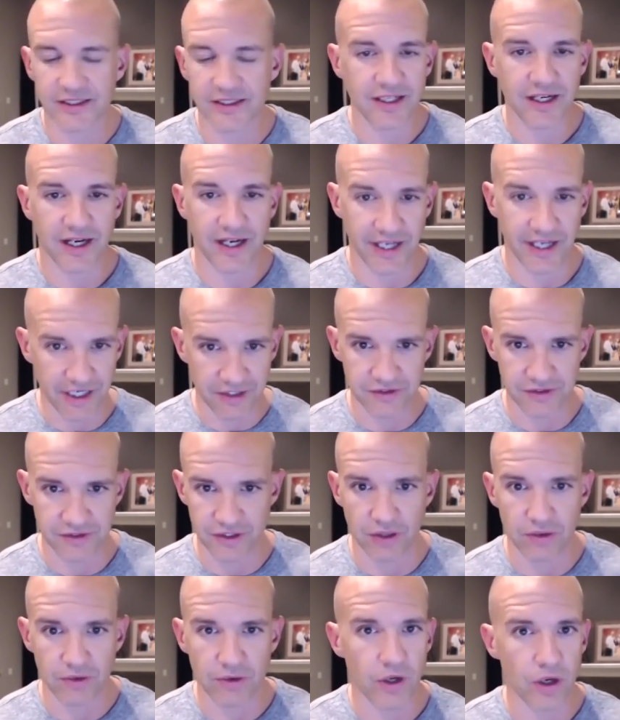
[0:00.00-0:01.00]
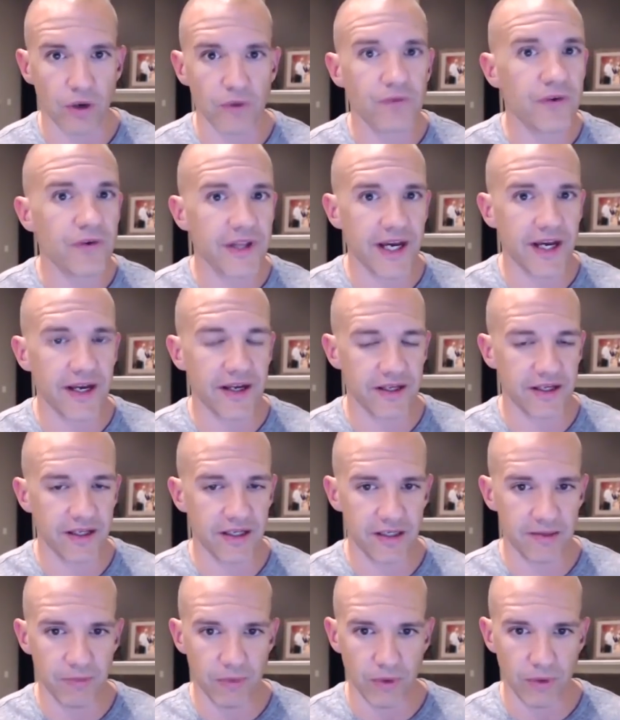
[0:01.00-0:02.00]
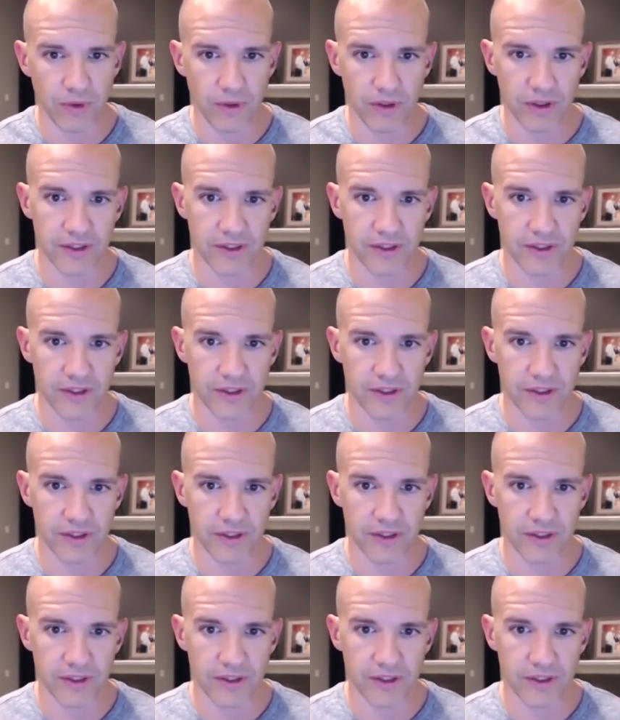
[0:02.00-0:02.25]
I actually don't go for that anymore.